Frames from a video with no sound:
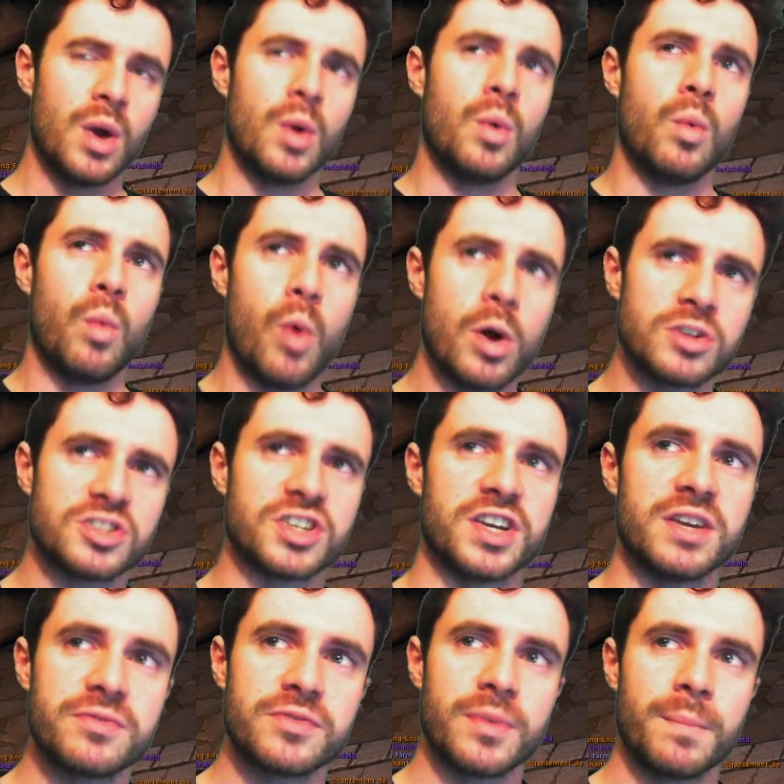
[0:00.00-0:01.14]
What
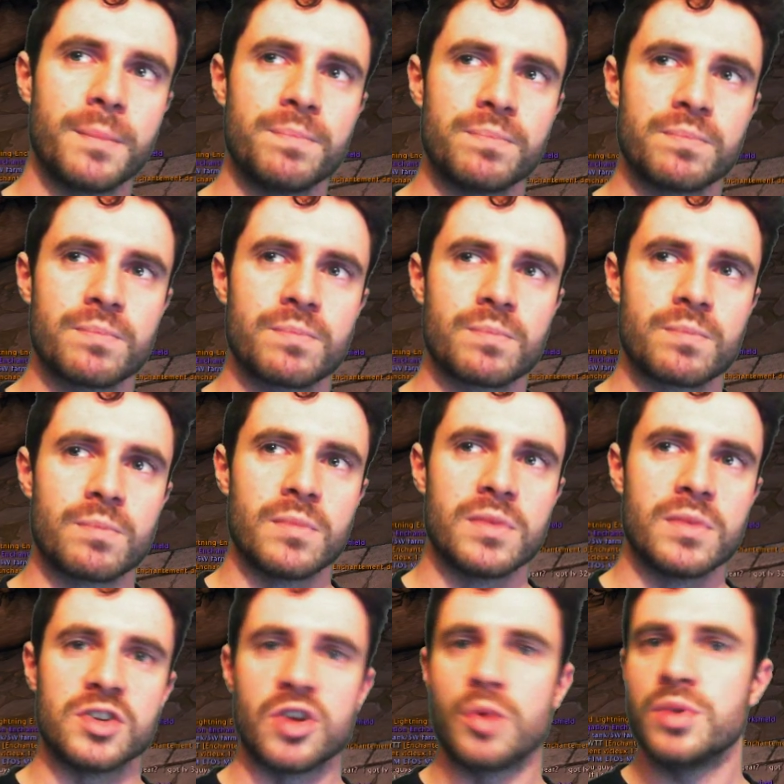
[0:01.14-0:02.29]
if
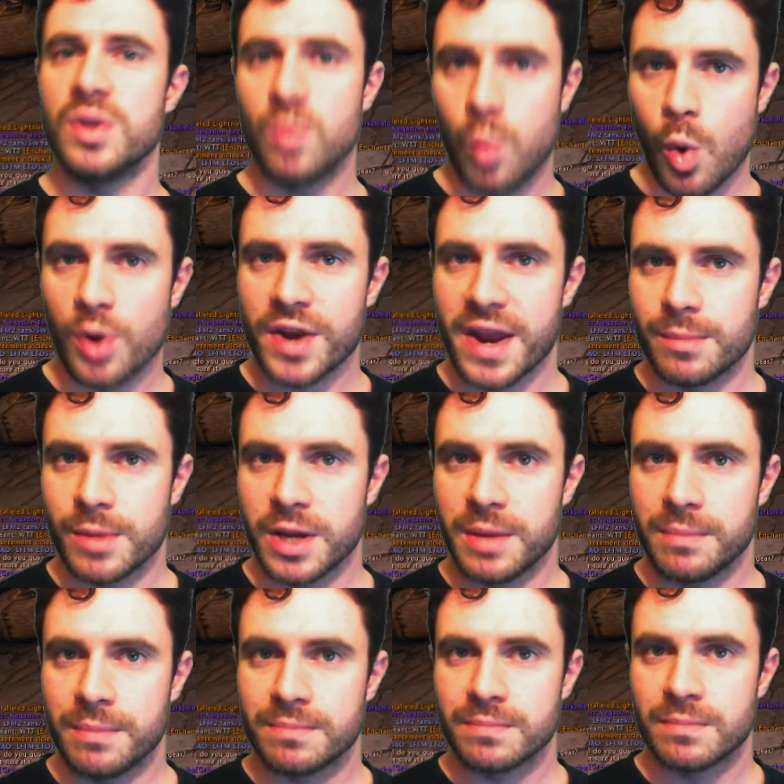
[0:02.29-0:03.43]
there's only one enemy?
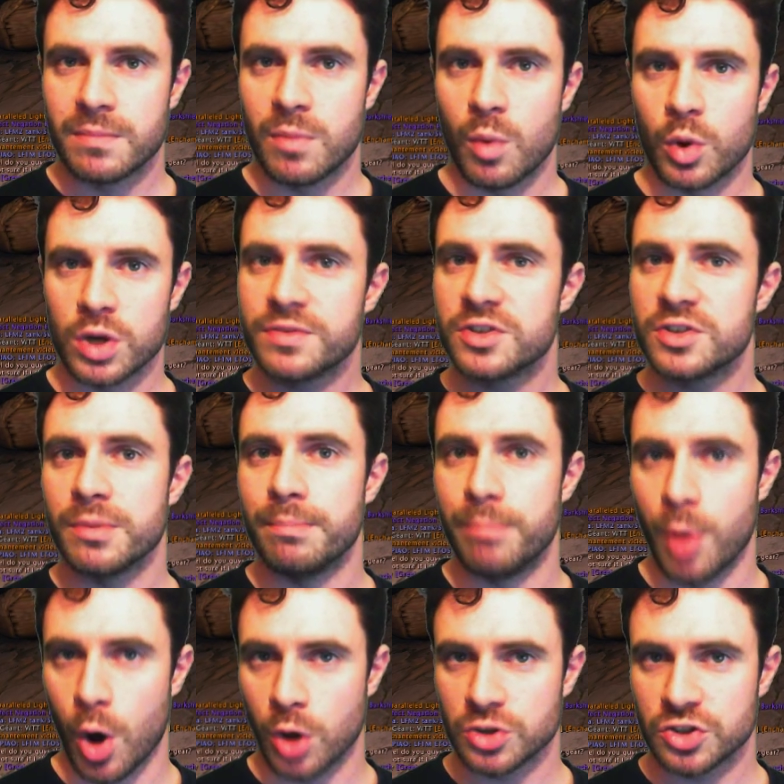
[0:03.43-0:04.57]
What if there's a
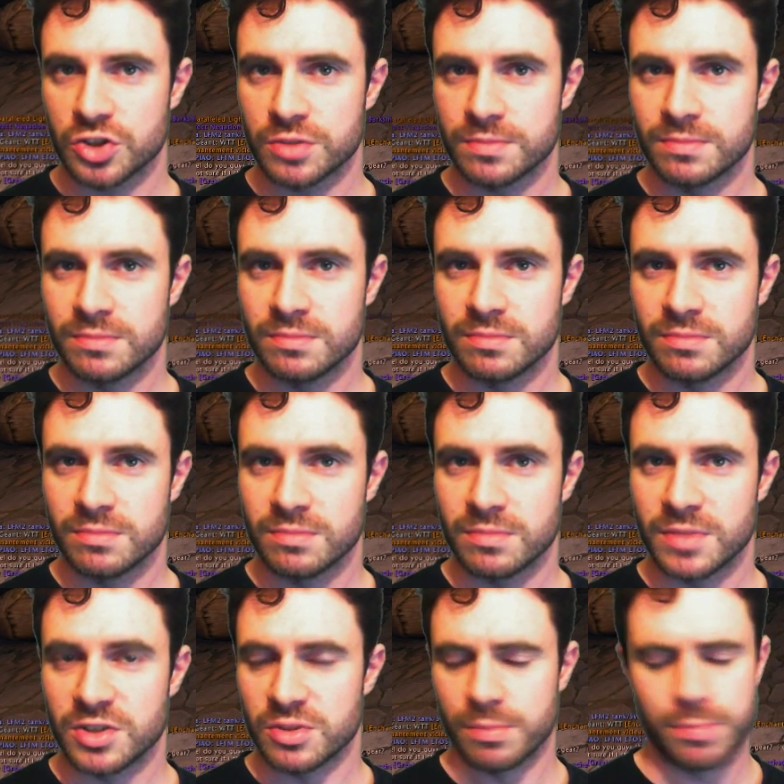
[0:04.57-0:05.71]
boss?
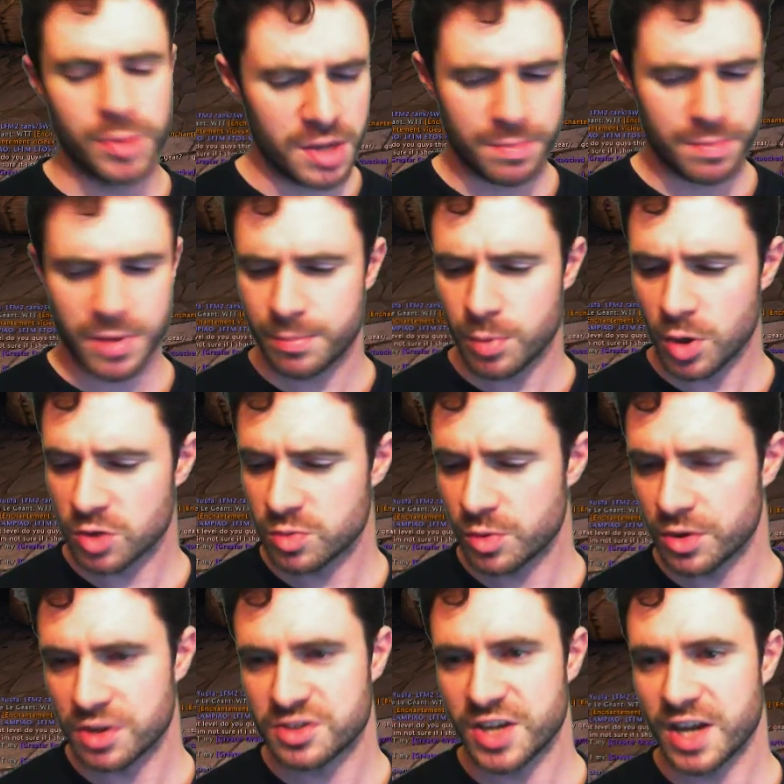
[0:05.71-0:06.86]
There's a big boss we've
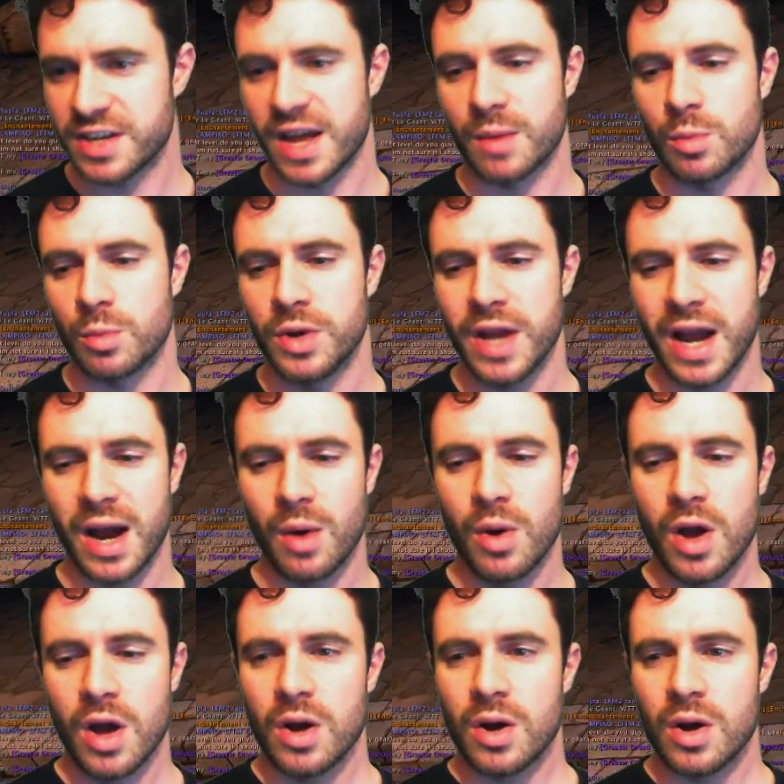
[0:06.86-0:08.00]
got to take down. Well, now
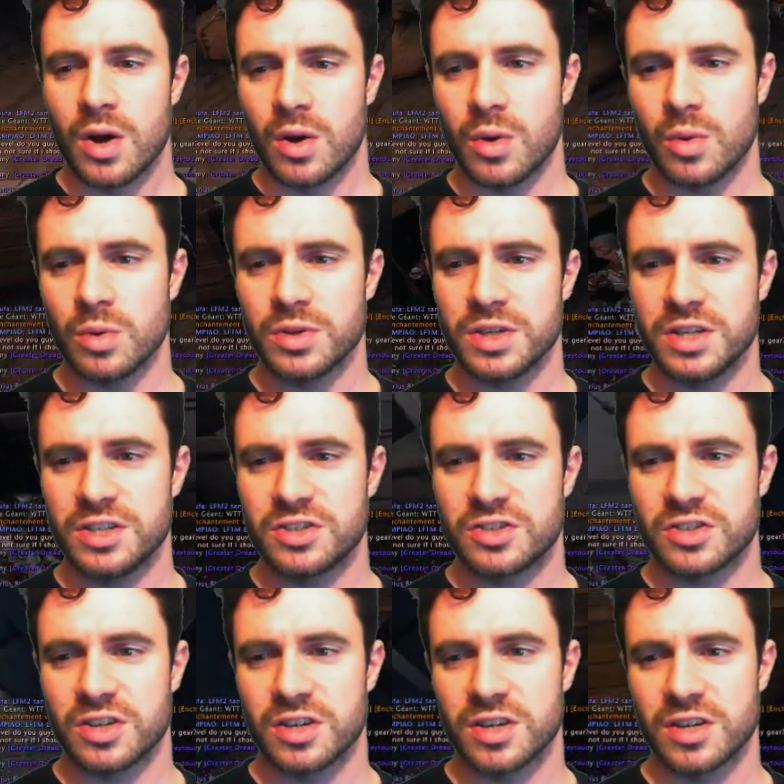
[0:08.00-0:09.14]
all
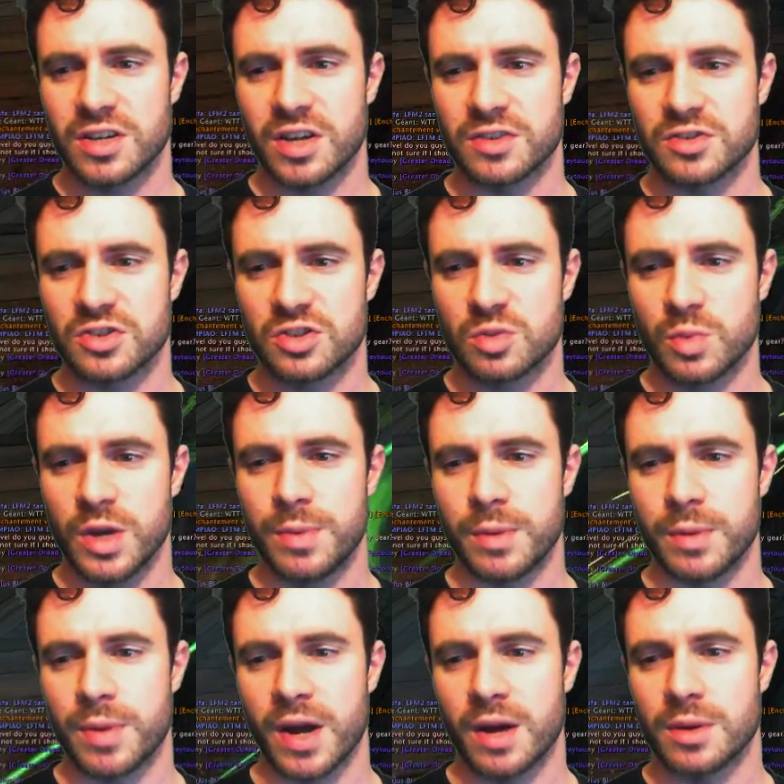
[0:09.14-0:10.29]
these kind of
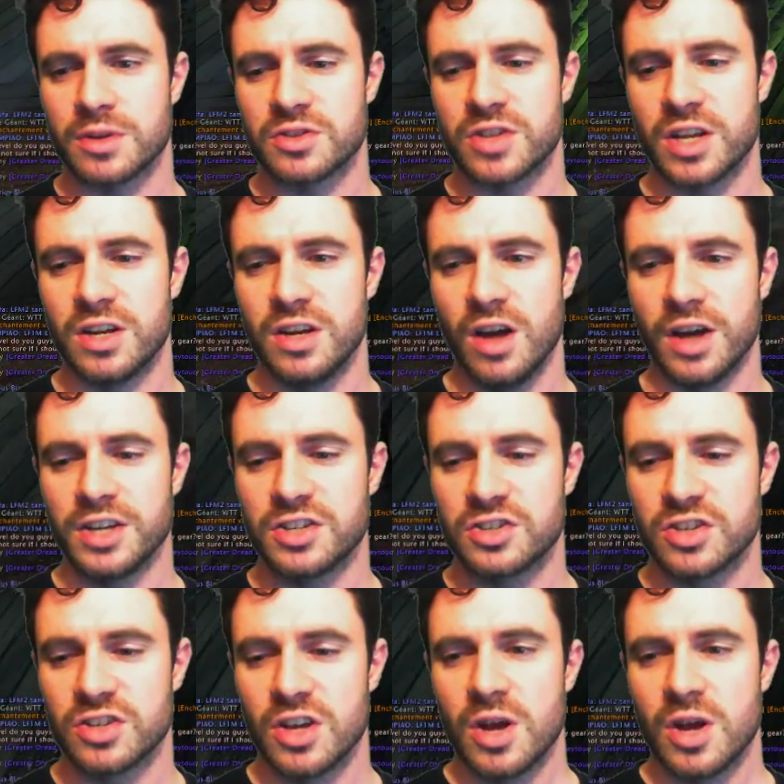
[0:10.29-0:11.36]
sweeping powers, they're nice,